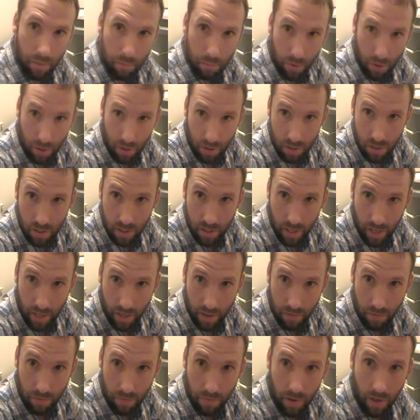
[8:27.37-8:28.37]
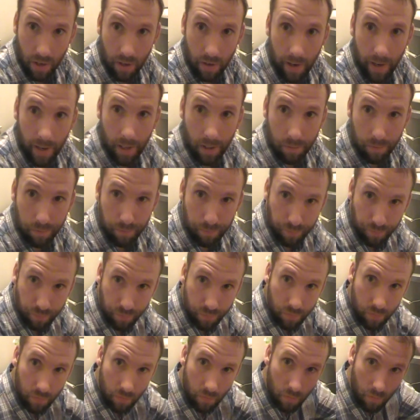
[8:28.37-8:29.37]
books and figure out
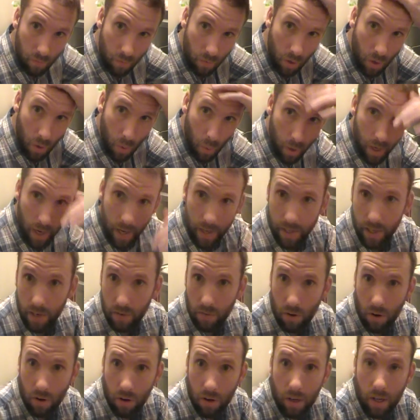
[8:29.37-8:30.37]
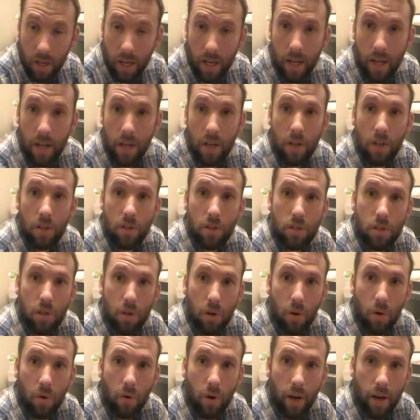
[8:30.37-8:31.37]
what I did wrong,
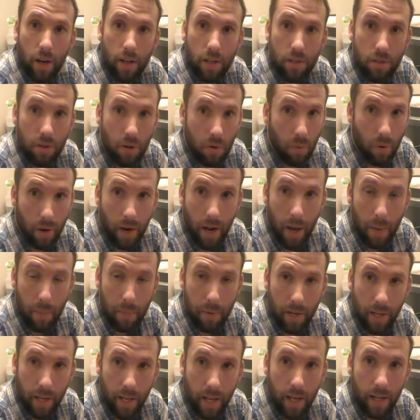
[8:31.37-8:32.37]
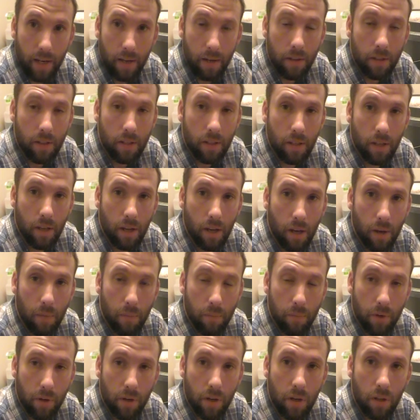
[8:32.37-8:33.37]
so it won't happen again.
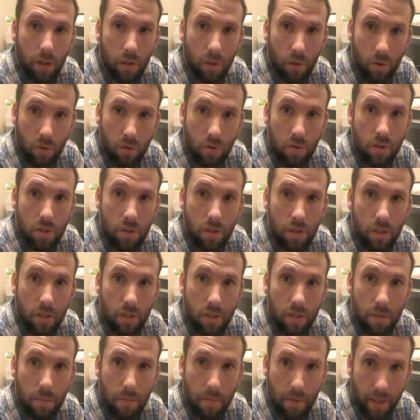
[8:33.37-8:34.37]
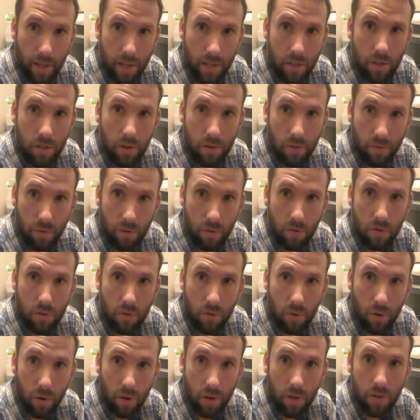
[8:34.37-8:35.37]
You're going to lose some things in your food
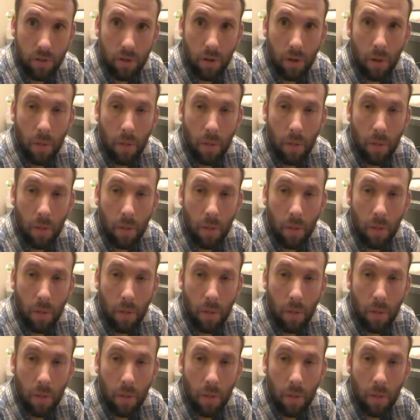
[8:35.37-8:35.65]
storage.